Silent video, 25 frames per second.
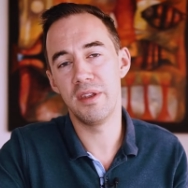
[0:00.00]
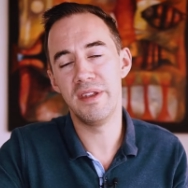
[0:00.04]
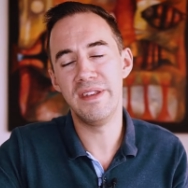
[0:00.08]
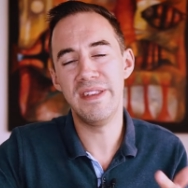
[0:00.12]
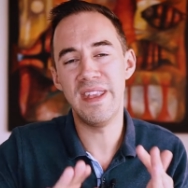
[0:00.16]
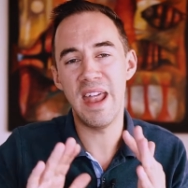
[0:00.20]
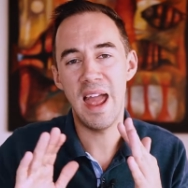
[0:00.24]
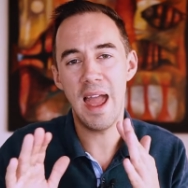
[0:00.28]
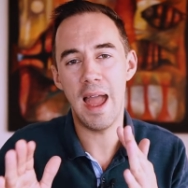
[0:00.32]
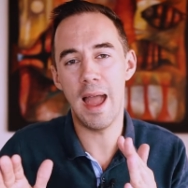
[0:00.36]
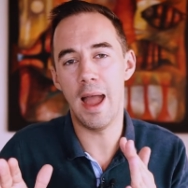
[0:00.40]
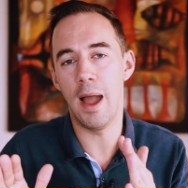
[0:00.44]

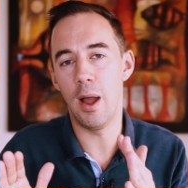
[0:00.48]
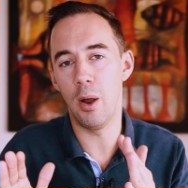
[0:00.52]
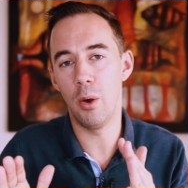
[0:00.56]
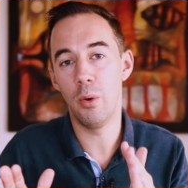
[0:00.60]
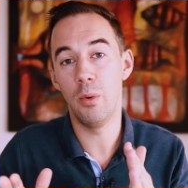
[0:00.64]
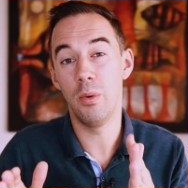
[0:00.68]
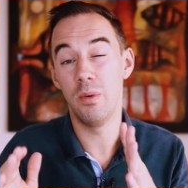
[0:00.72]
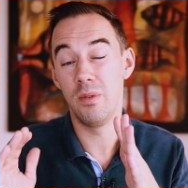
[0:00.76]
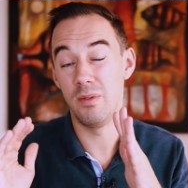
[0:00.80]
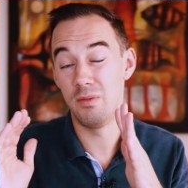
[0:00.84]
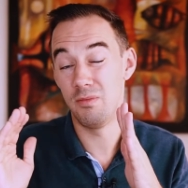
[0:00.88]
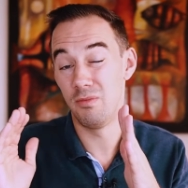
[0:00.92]

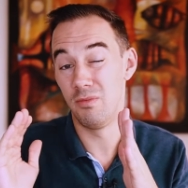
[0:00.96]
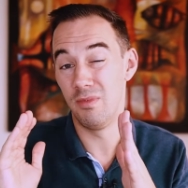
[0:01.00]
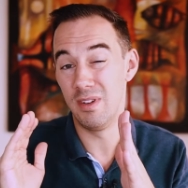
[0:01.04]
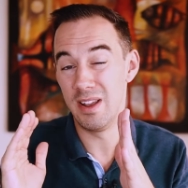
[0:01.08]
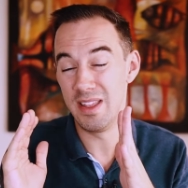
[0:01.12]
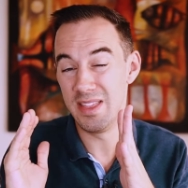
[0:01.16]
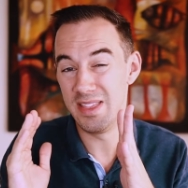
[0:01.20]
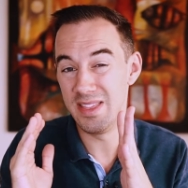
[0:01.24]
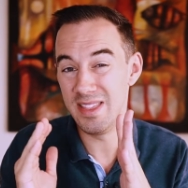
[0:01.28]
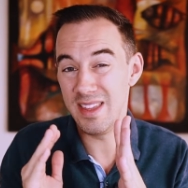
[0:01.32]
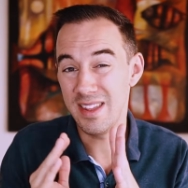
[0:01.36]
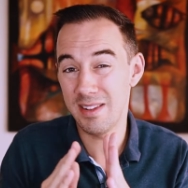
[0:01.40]
Now,
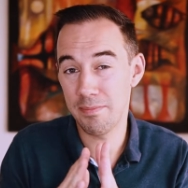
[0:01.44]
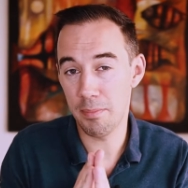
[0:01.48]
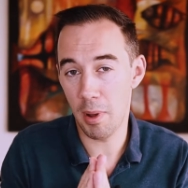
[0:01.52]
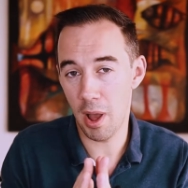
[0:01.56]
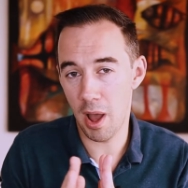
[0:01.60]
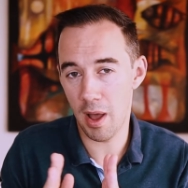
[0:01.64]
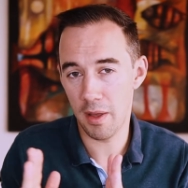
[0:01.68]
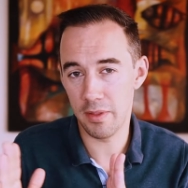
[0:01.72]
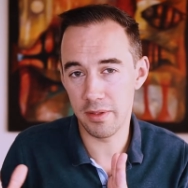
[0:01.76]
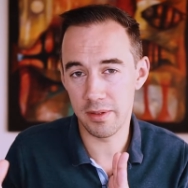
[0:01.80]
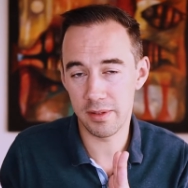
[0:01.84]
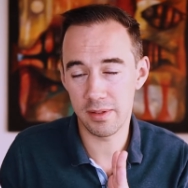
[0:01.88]
in this
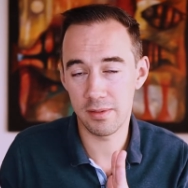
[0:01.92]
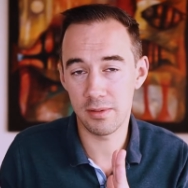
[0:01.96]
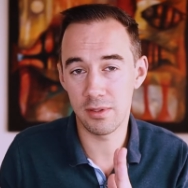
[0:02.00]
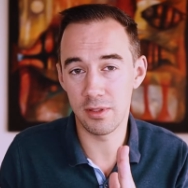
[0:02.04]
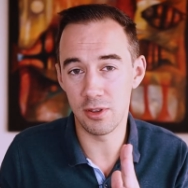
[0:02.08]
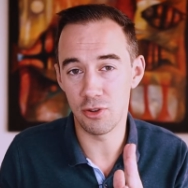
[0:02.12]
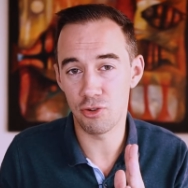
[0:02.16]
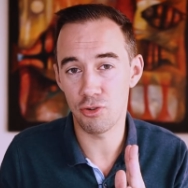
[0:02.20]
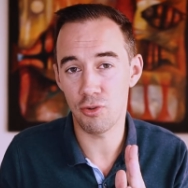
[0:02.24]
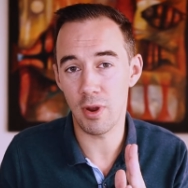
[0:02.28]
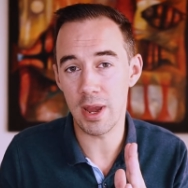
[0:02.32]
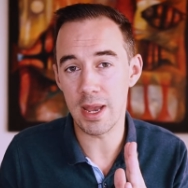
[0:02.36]
part of
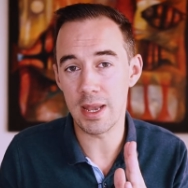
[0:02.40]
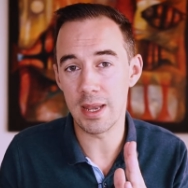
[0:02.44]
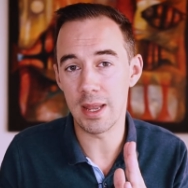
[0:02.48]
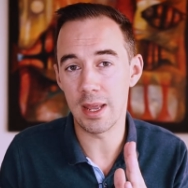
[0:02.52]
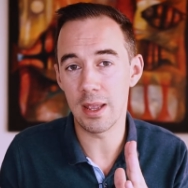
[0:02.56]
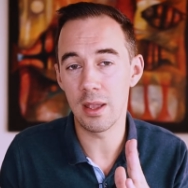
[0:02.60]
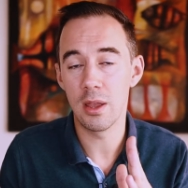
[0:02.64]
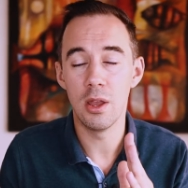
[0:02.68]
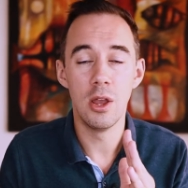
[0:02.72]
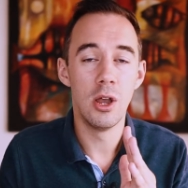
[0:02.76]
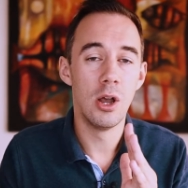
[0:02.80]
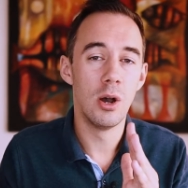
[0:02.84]
the
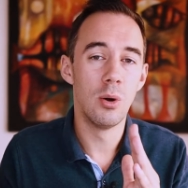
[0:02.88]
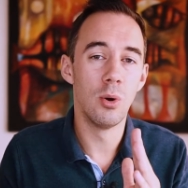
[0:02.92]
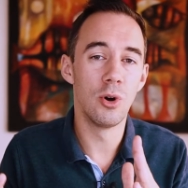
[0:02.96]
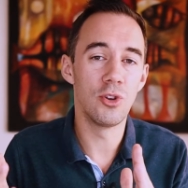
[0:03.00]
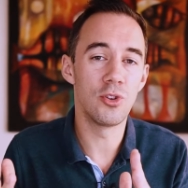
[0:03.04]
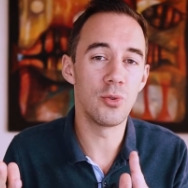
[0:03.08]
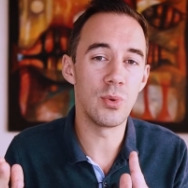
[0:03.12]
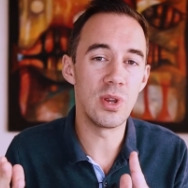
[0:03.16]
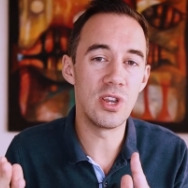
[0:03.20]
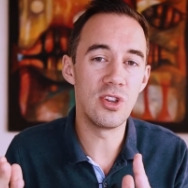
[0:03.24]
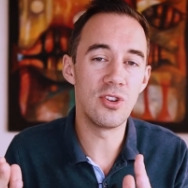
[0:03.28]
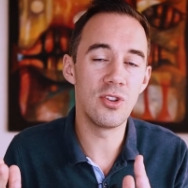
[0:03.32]
training,
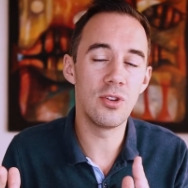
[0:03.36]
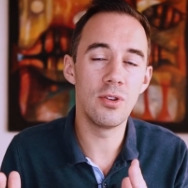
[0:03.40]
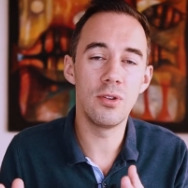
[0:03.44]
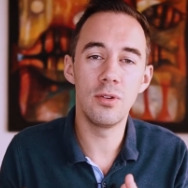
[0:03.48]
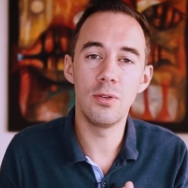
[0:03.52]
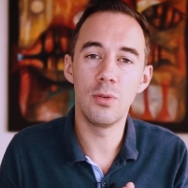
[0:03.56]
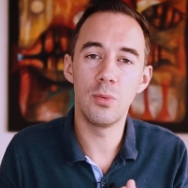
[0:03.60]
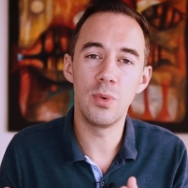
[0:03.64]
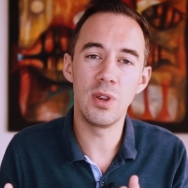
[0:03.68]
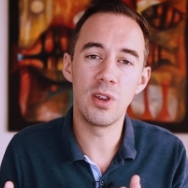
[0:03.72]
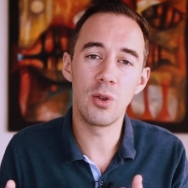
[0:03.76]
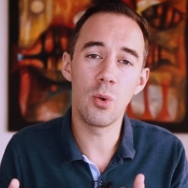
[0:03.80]
what do we
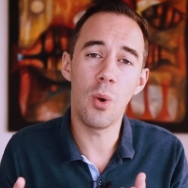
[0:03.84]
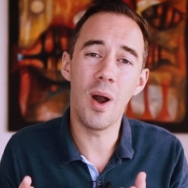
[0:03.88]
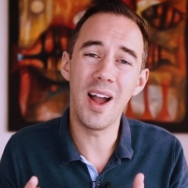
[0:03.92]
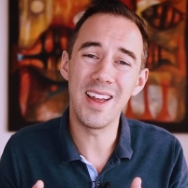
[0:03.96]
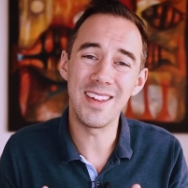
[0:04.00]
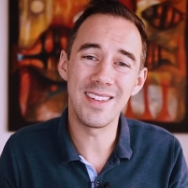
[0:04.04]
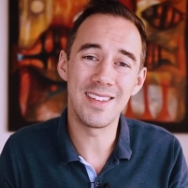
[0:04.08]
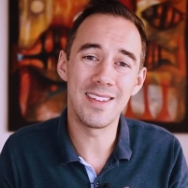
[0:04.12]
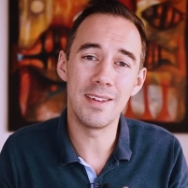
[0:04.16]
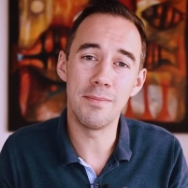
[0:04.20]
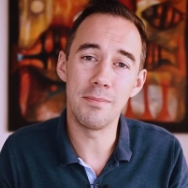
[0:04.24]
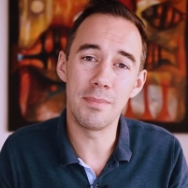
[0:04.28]
do? We
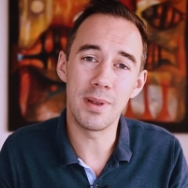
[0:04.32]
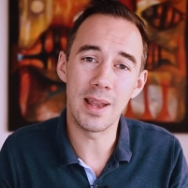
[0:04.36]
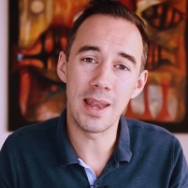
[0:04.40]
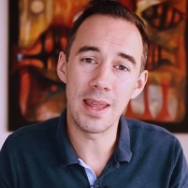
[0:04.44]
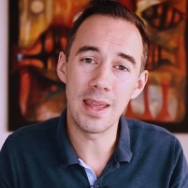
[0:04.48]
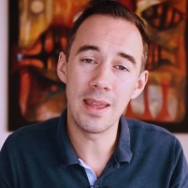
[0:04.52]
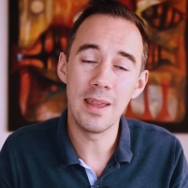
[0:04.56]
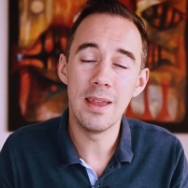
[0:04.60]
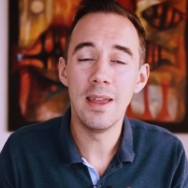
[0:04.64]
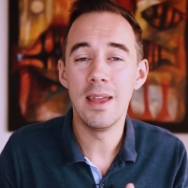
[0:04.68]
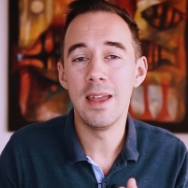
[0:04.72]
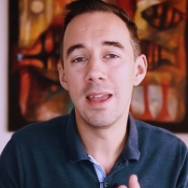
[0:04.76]
quite
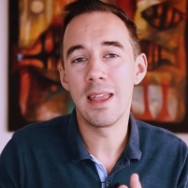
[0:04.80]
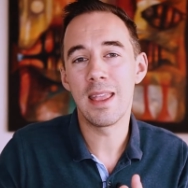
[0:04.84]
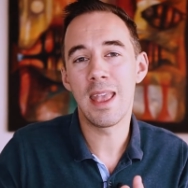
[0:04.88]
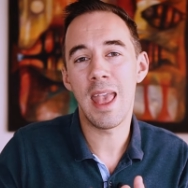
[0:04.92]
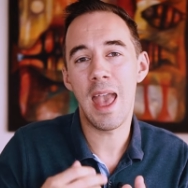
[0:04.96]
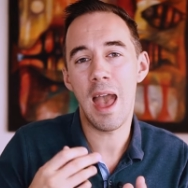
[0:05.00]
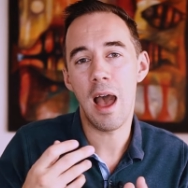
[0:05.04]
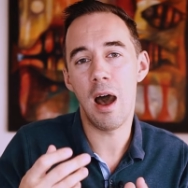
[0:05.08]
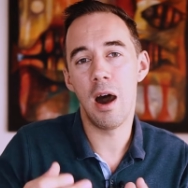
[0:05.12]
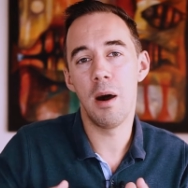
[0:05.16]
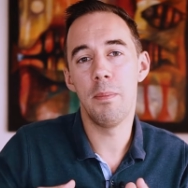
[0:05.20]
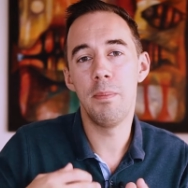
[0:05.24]
simply
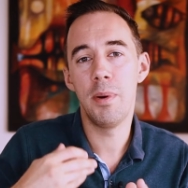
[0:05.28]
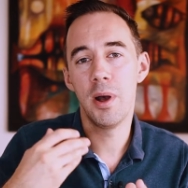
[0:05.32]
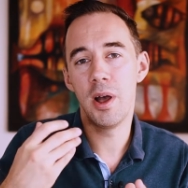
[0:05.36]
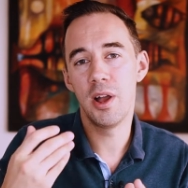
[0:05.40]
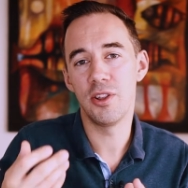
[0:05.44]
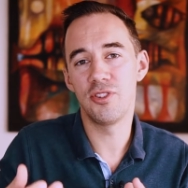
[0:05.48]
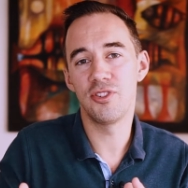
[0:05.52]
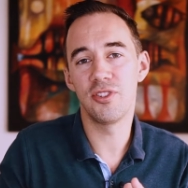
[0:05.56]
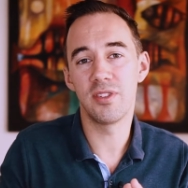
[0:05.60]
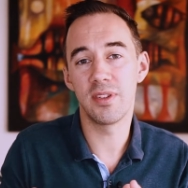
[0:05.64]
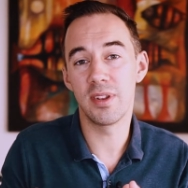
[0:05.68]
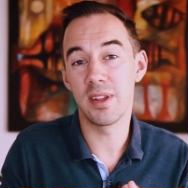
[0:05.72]
get our
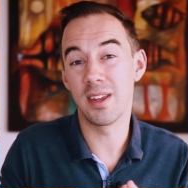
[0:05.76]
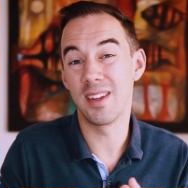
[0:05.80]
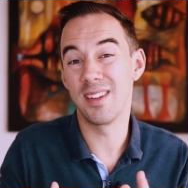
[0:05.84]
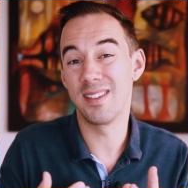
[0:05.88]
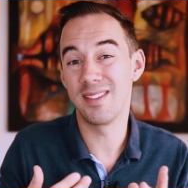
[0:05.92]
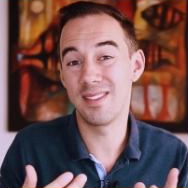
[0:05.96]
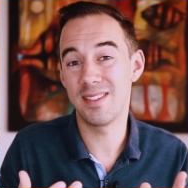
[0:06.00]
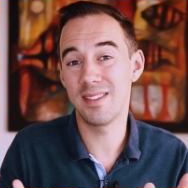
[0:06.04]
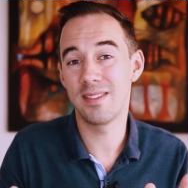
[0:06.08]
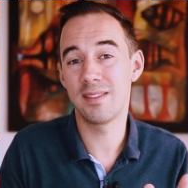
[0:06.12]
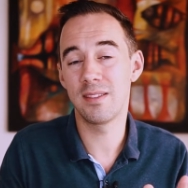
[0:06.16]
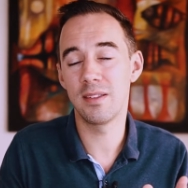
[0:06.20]
purchasing
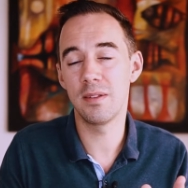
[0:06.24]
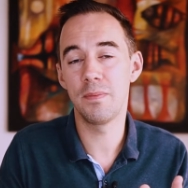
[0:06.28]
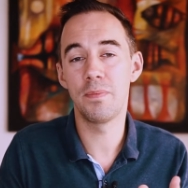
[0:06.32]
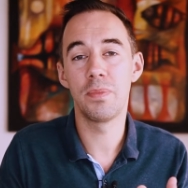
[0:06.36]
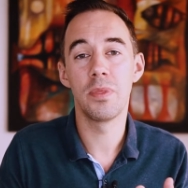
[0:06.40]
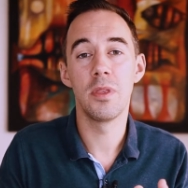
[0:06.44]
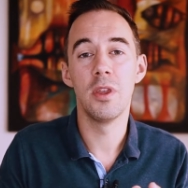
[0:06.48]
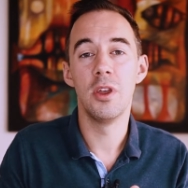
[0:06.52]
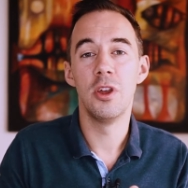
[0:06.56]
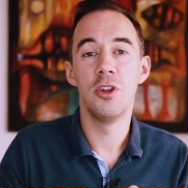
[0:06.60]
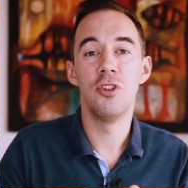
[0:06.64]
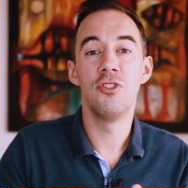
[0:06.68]
assistant
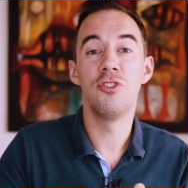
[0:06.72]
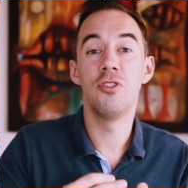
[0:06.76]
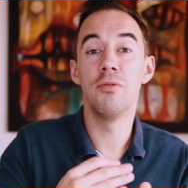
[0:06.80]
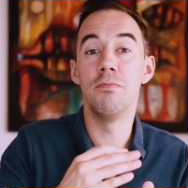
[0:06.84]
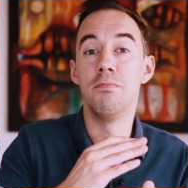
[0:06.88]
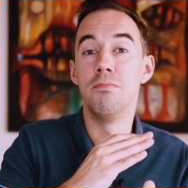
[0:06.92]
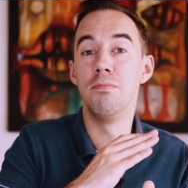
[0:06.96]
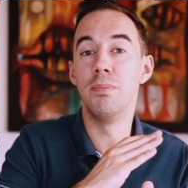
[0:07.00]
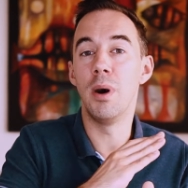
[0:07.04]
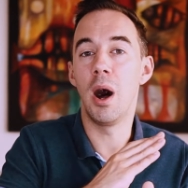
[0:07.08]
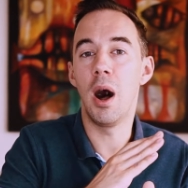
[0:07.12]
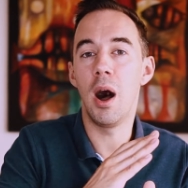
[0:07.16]
to
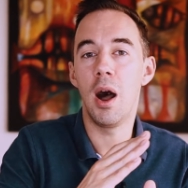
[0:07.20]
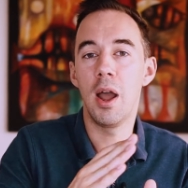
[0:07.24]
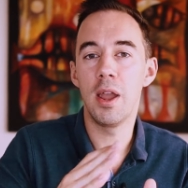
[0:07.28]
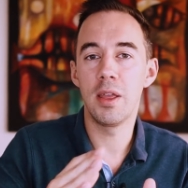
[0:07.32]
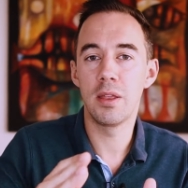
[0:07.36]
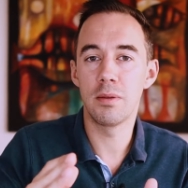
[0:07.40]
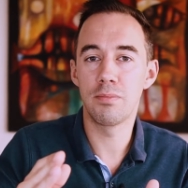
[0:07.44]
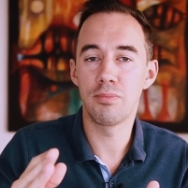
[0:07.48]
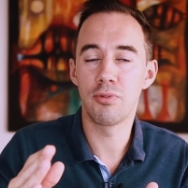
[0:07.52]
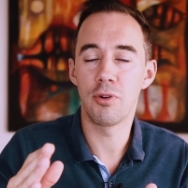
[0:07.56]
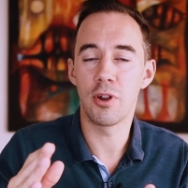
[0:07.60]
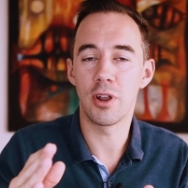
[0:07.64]
buy
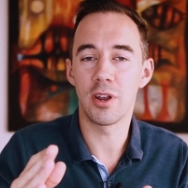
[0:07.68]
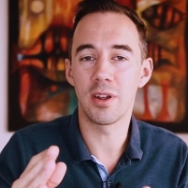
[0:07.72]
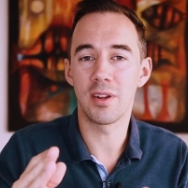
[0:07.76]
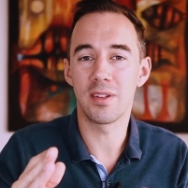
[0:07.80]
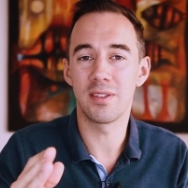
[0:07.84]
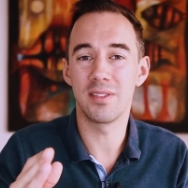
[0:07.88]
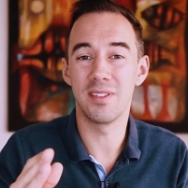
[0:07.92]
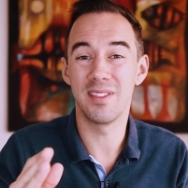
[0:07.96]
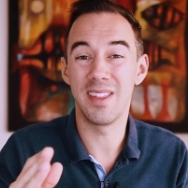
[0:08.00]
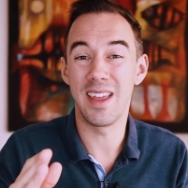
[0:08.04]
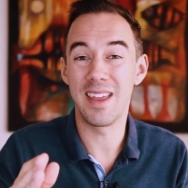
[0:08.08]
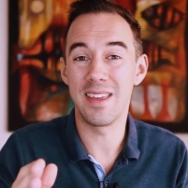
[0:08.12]
the
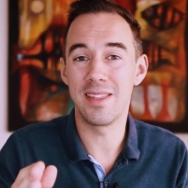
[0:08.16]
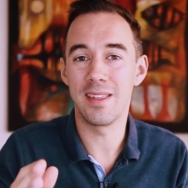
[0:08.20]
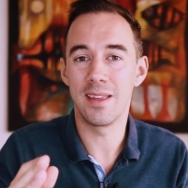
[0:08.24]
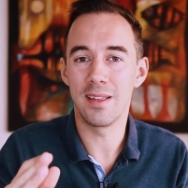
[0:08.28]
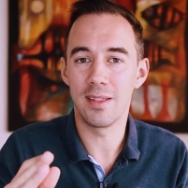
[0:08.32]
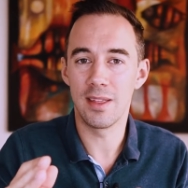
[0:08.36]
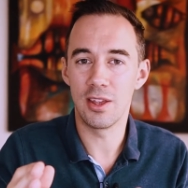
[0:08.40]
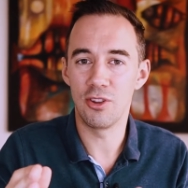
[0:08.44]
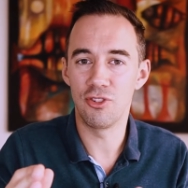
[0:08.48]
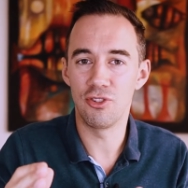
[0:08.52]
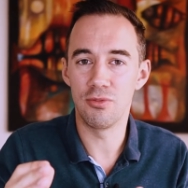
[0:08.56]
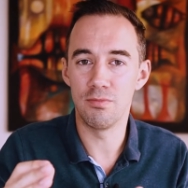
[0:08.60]
products that they
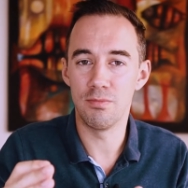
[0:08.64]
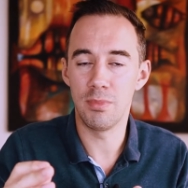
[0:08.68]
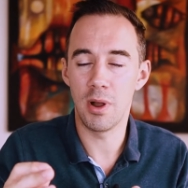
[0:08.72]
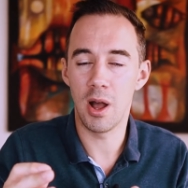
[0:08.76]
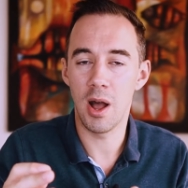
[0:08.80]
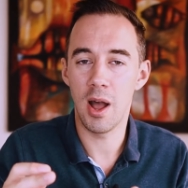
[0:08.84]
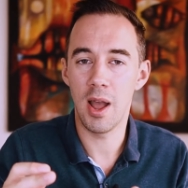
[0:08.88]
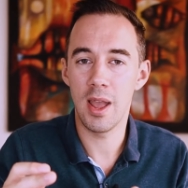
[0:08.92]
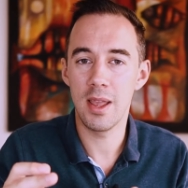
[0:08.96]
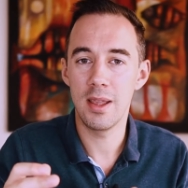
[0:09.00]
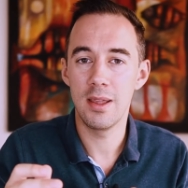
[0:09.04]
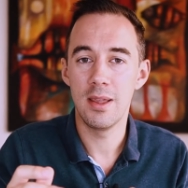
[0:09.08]
think they should
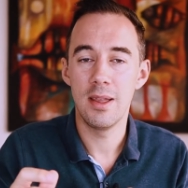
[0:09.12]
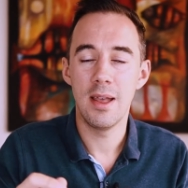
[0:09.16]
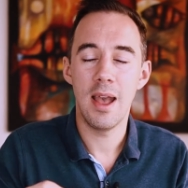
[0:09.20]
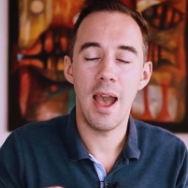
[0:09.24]
buy.